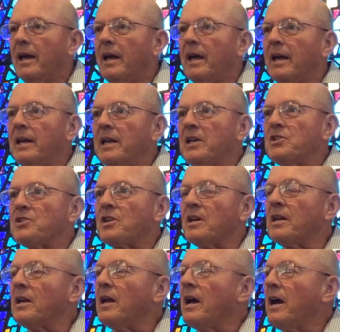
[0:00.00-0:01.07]
And he
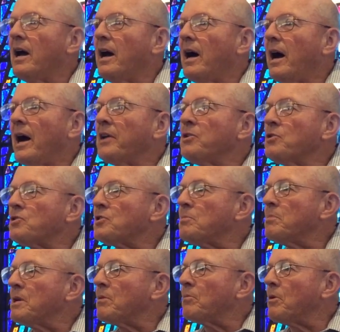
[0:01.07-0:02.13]
said, I used to
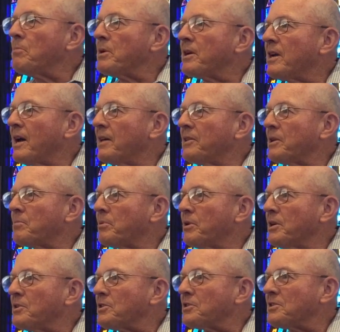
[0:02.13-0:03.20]
be a Roman Catholic
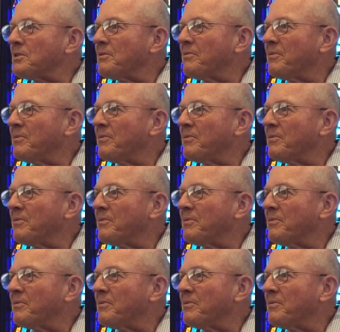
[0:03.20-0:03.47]
priest.